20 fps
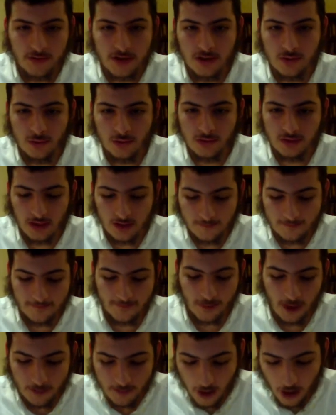from Geula,
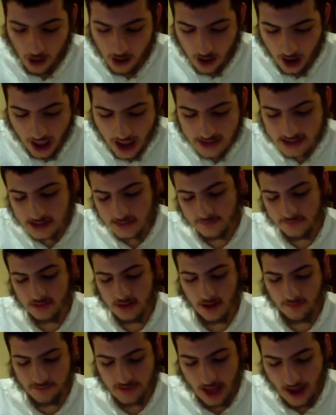from our acts of
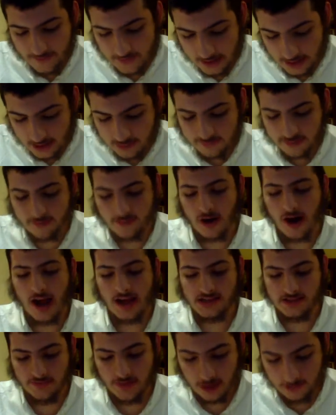davening, and from our
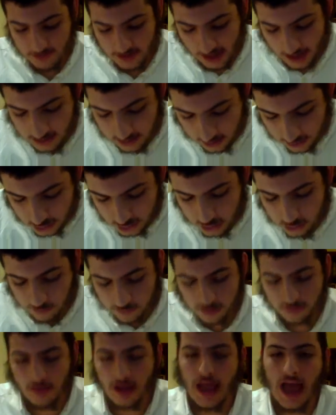acts of helping out another
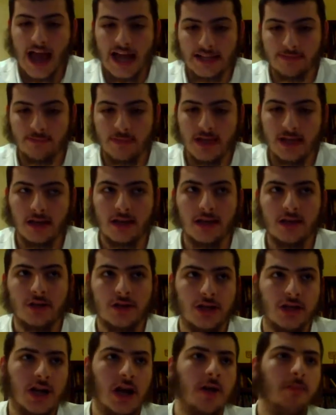Jew, from being a
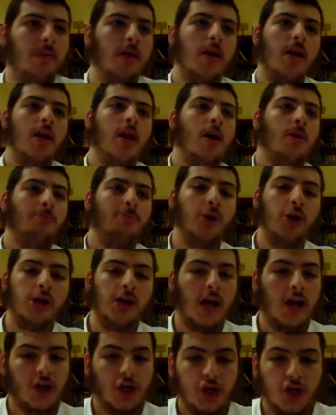Kiddush Hashem,
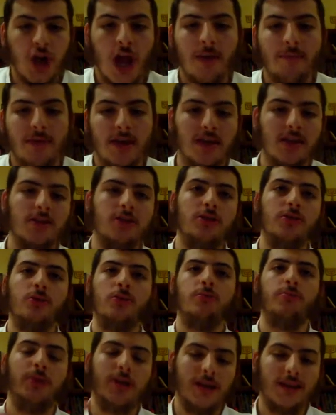putting
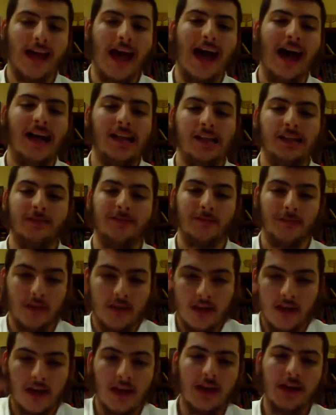the Aleph
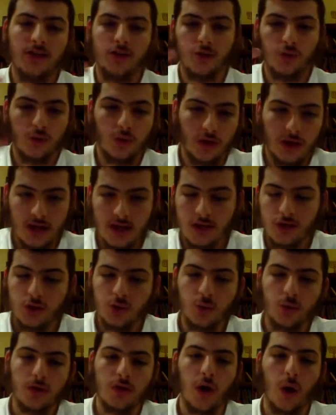into
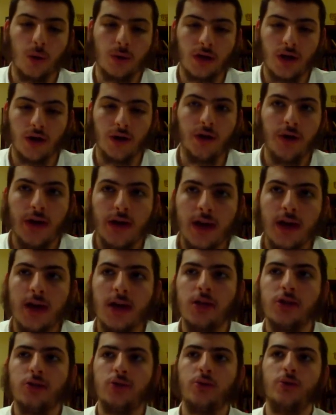Gola,
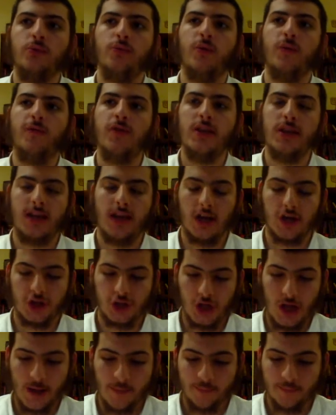into revealing
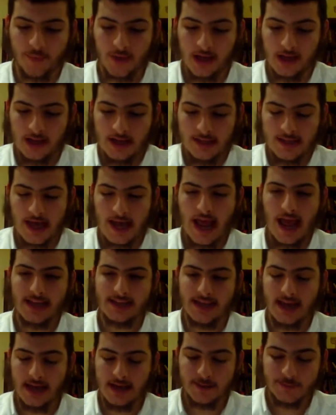Hashem,
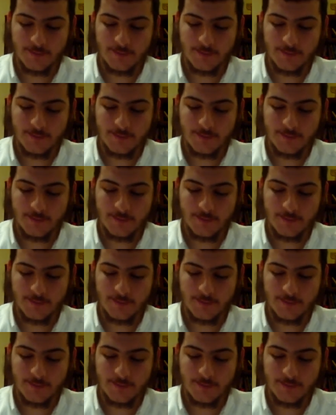that